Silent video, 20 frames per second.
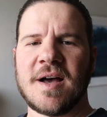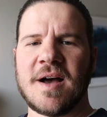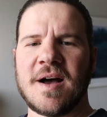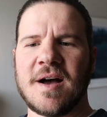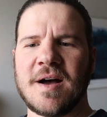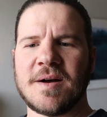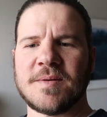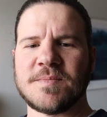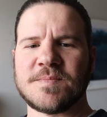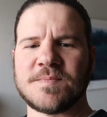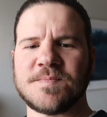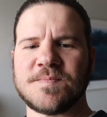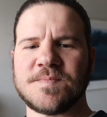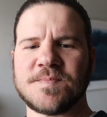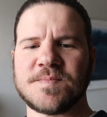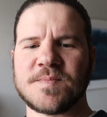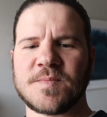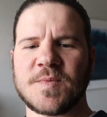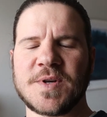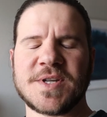um,
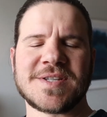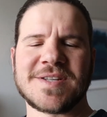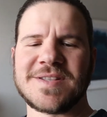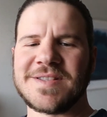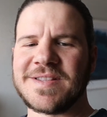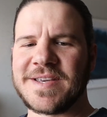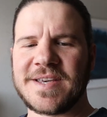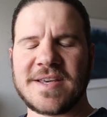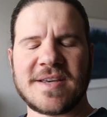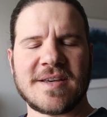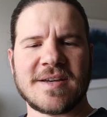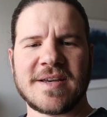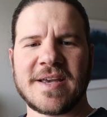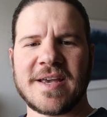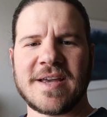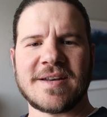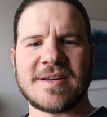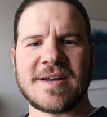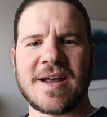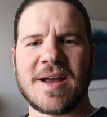recently,
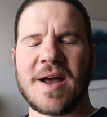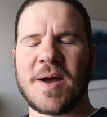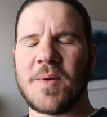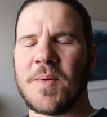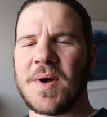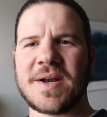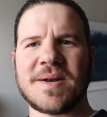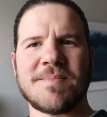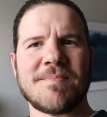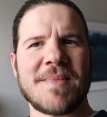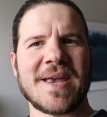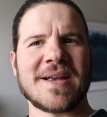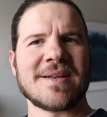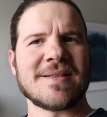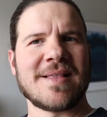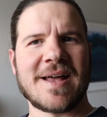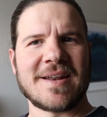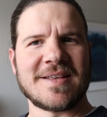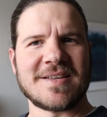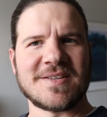and I wanted to make a
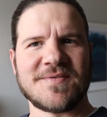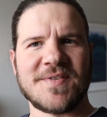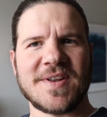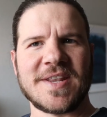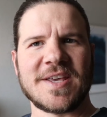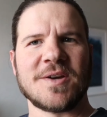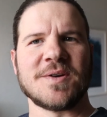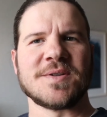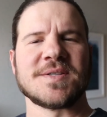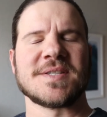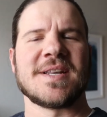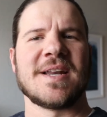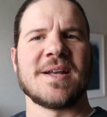lot of these videos,